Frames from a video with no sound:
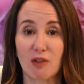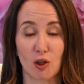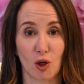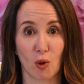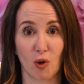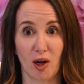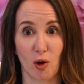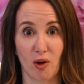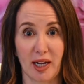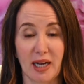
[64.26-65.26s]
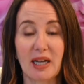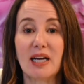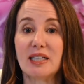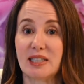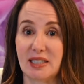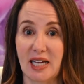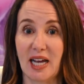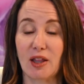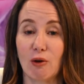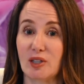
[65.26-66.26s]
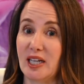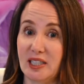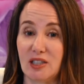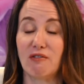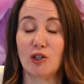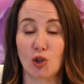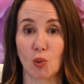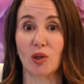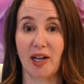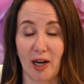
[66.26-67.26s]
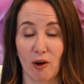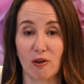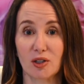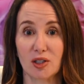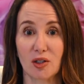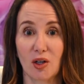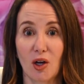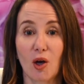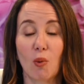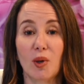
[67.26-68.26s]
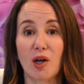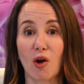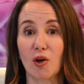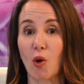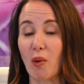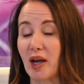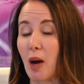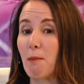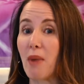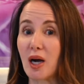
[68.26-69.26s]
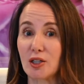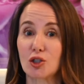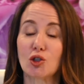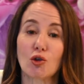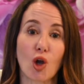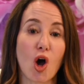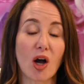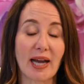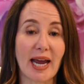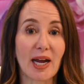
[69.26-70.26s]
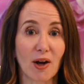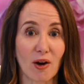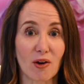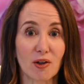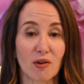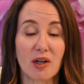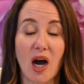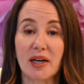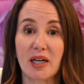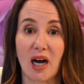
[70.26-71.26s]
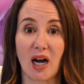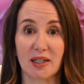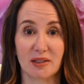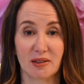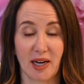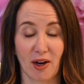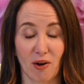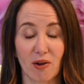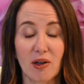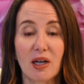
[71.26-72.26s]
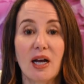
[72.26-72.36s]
the donor area to take those individual hairs. We are going amongst your long hair, your uncut hair,